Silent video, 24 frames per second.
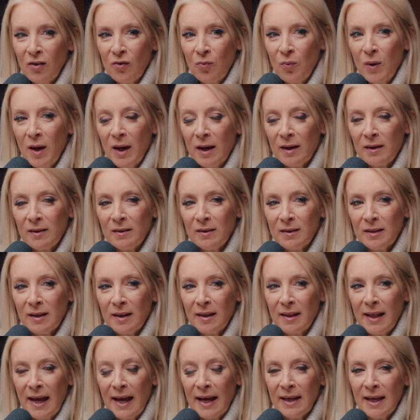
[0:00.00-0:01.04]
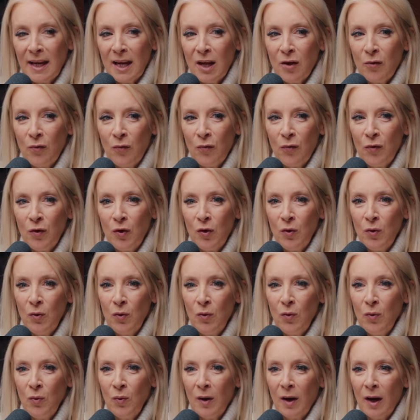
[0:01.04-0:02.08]
as well that if
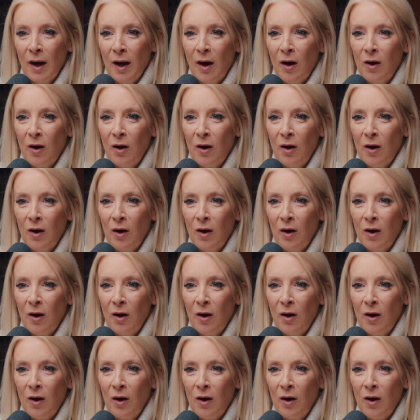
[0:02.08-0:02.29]
you